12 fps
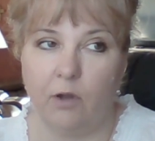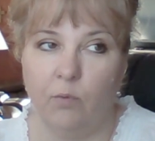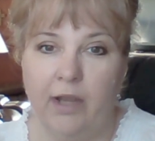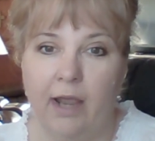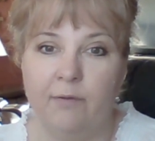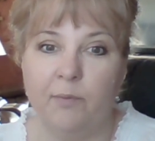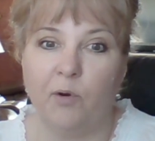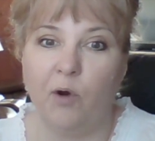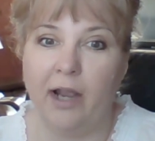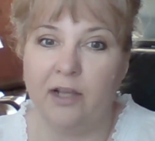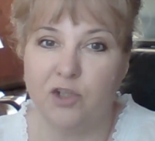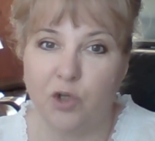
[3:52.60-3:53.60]
we gave them a
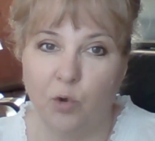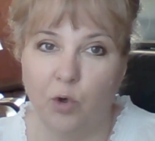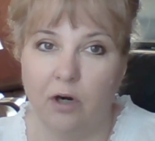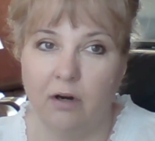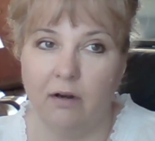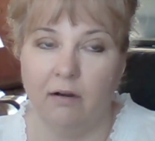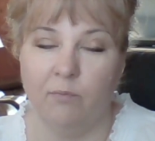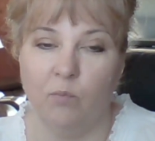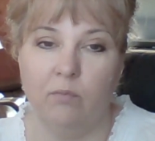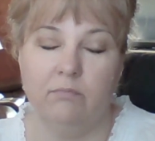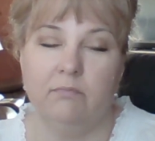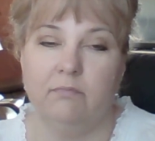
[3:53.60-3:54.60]
grand tour
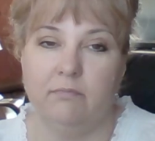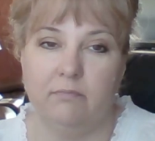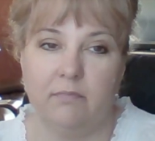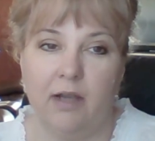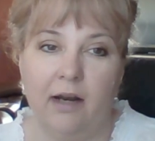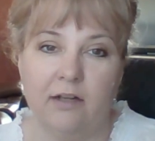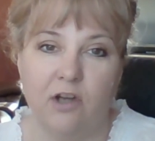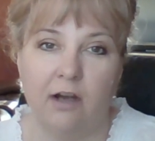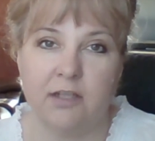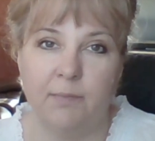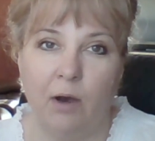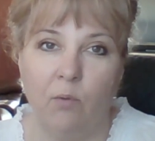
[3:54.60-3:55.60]
and kind of
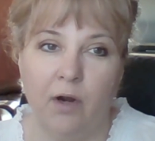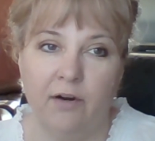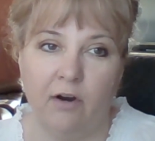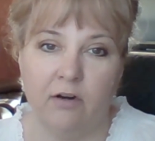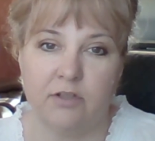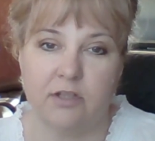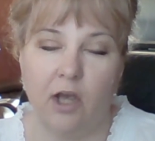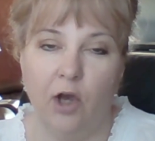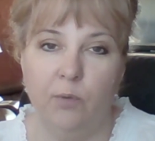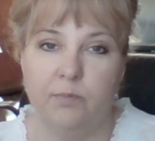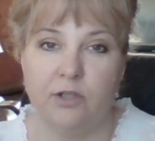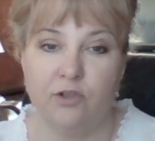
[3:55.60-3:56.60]
talked about what are our
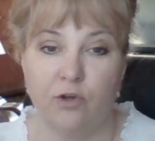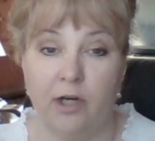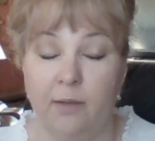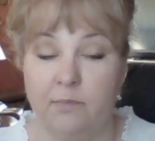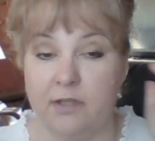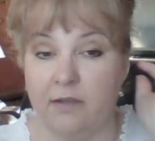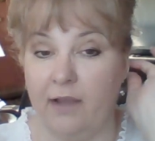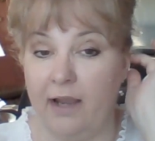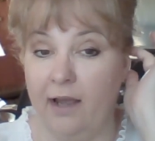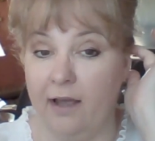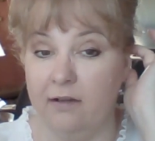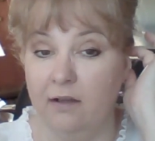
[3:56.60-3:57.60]
hopes and dreams, and they
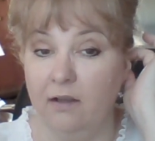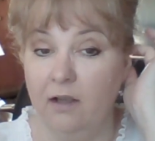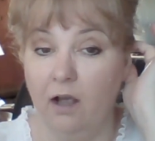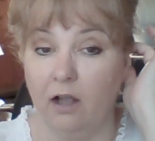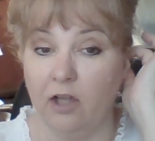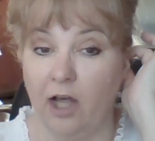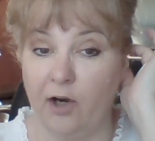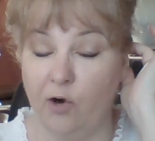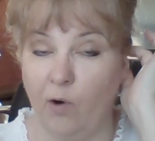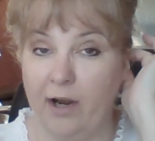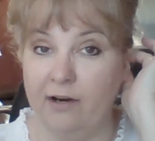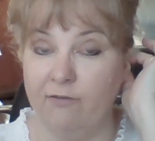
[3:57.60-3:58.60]
had a lot of
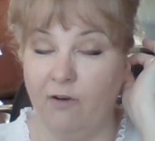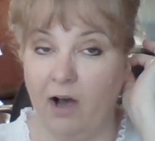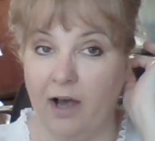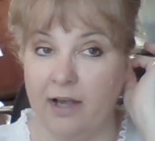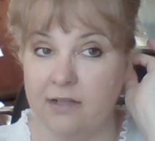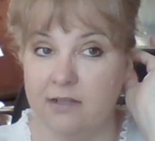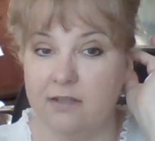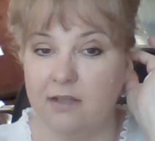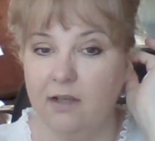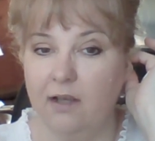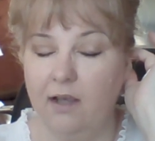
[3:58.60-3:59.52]
great advice.